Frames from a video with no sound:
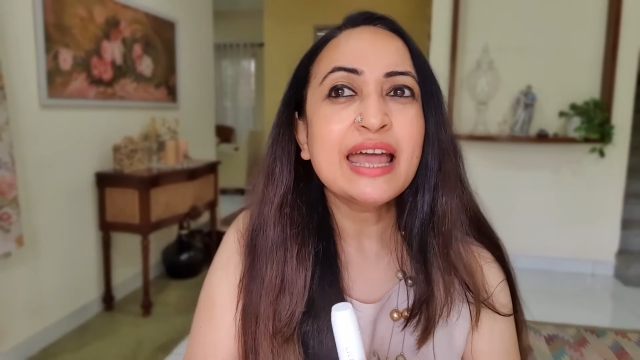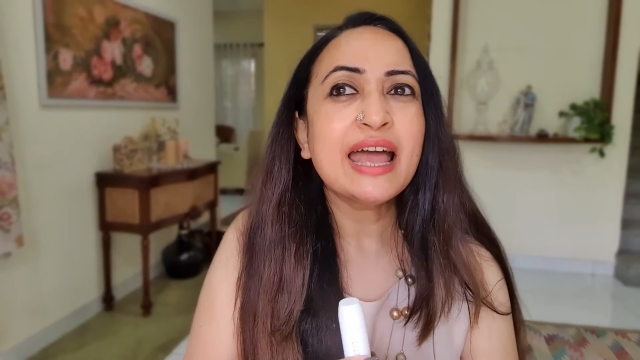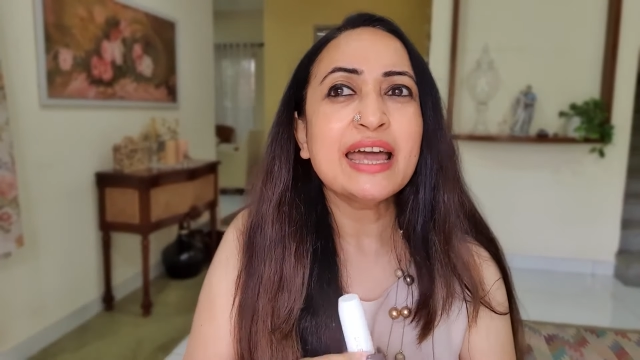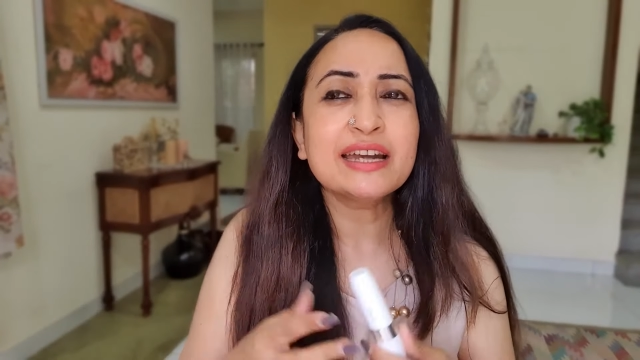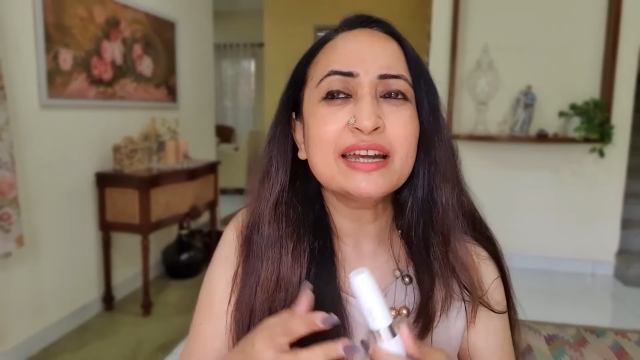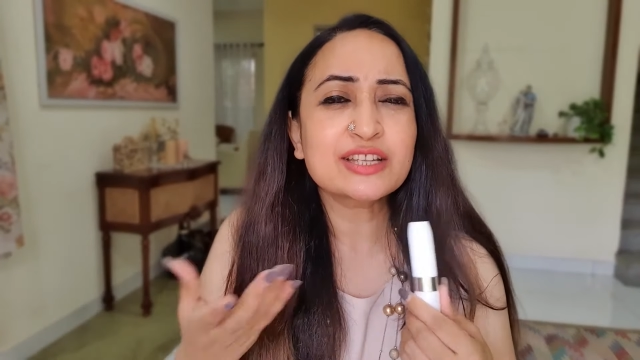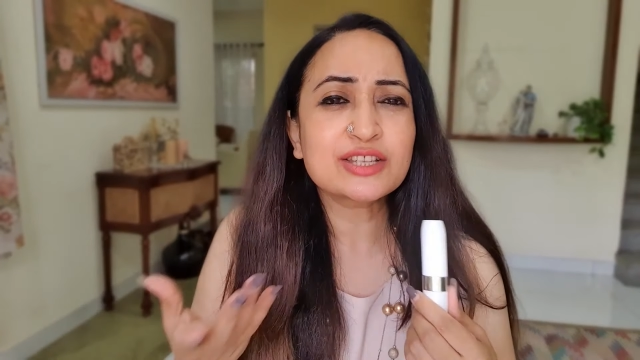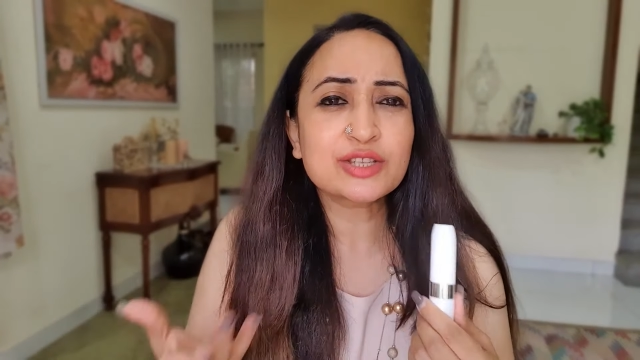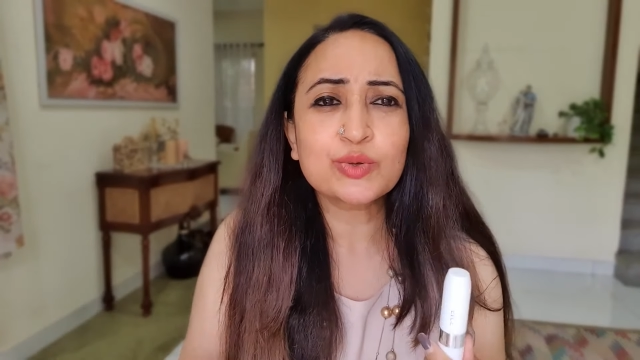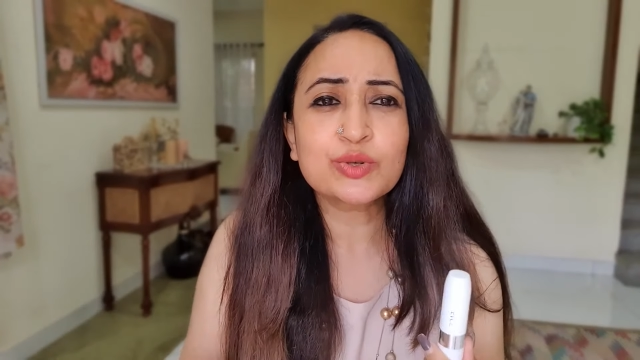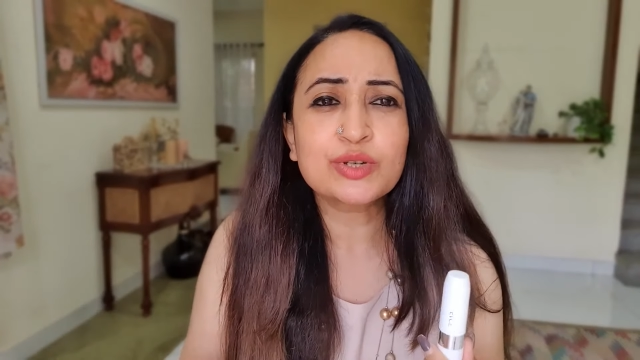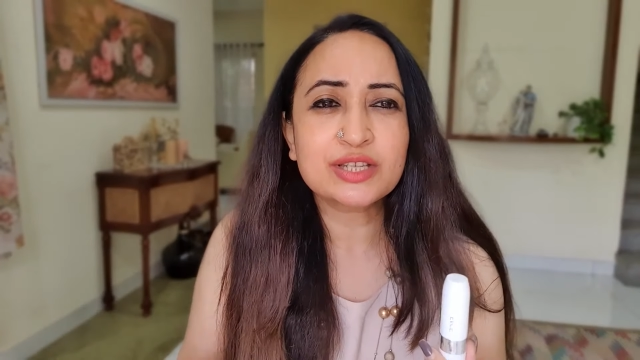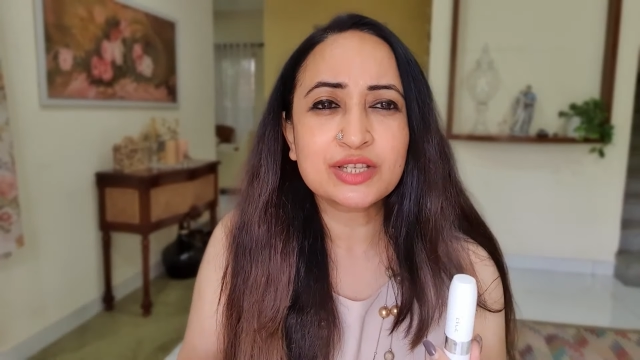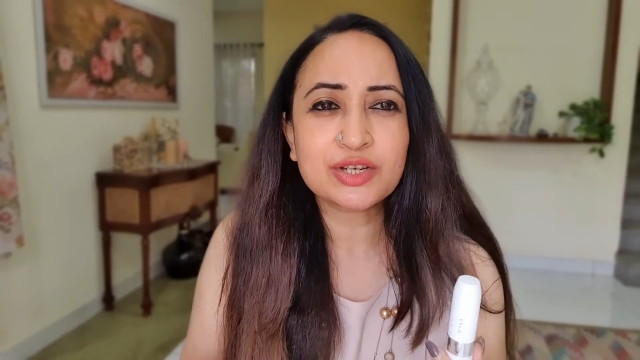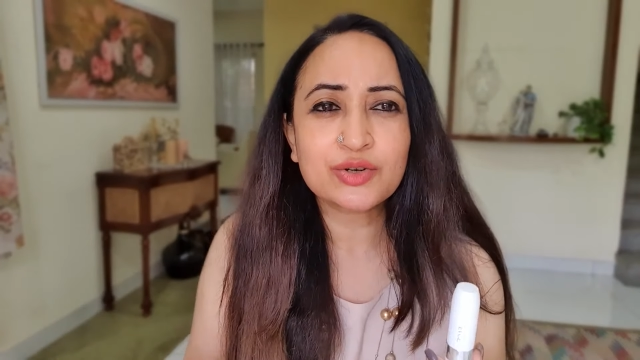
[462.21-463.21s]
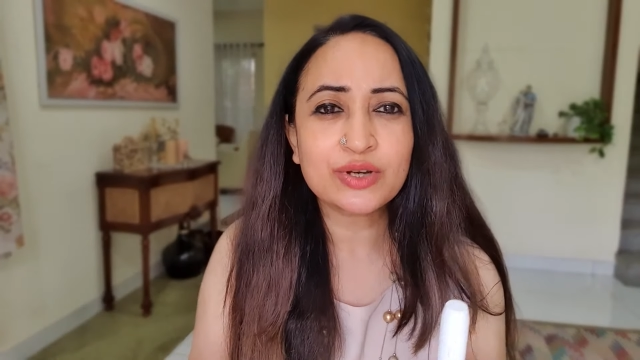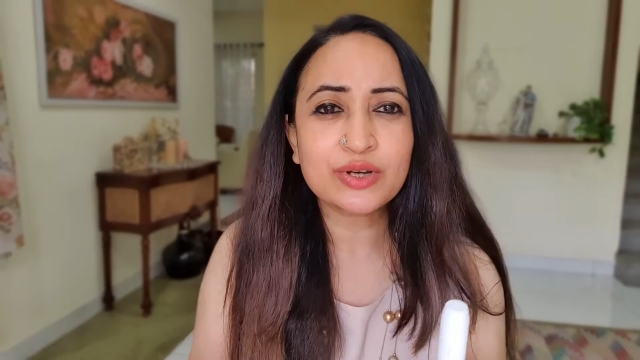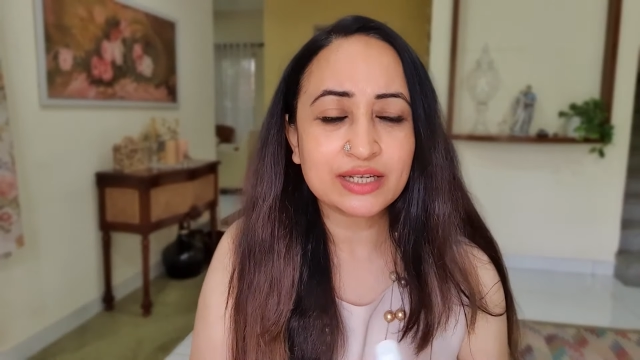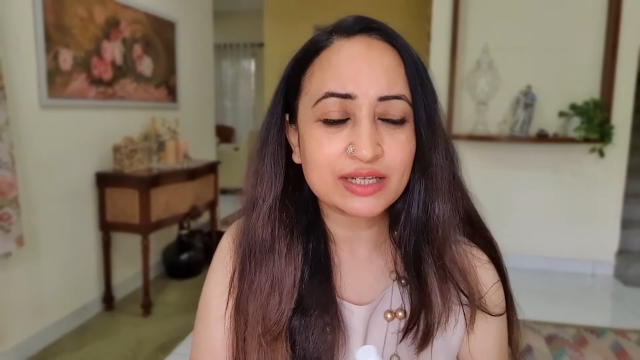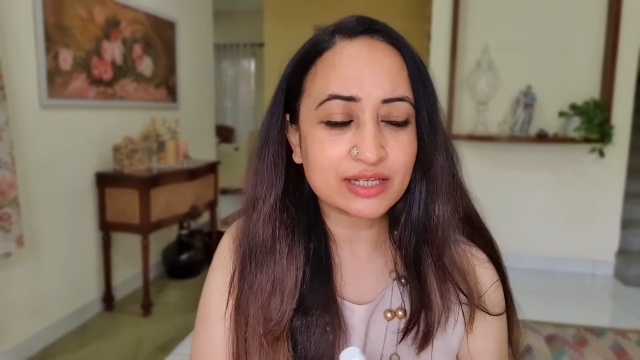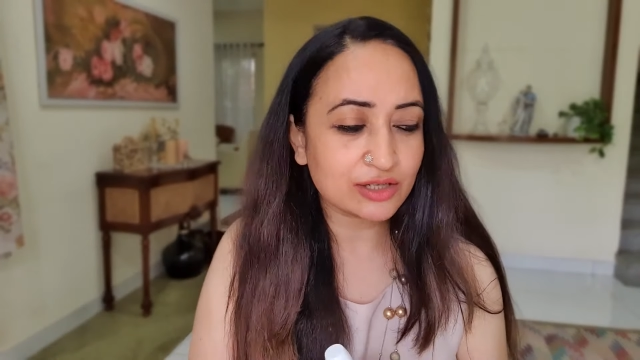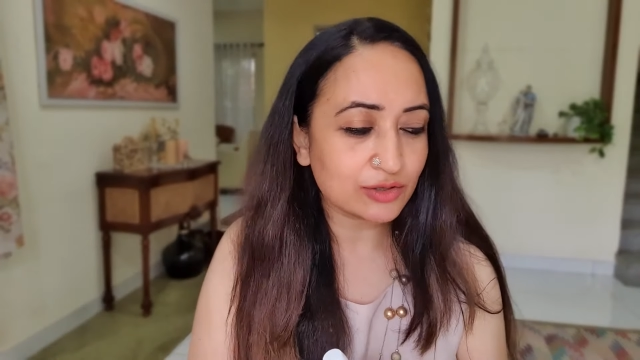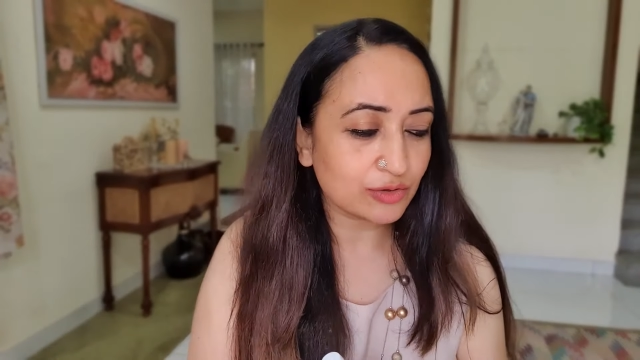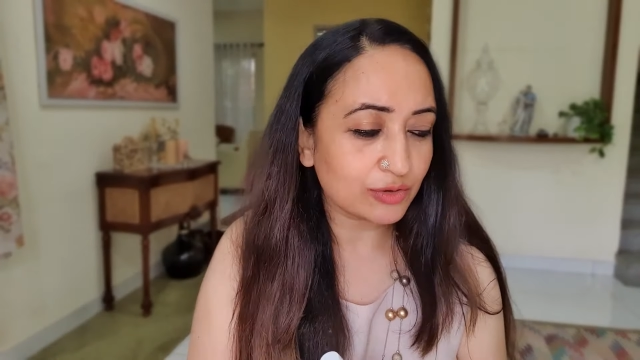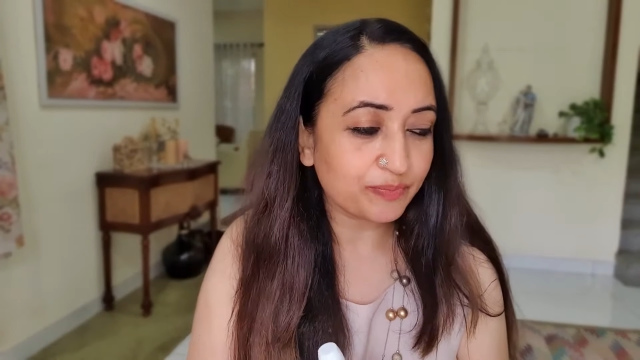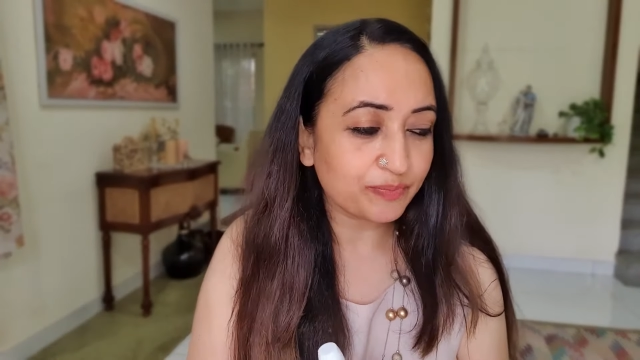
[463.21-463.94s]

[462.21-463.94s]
and is so discreet, you know,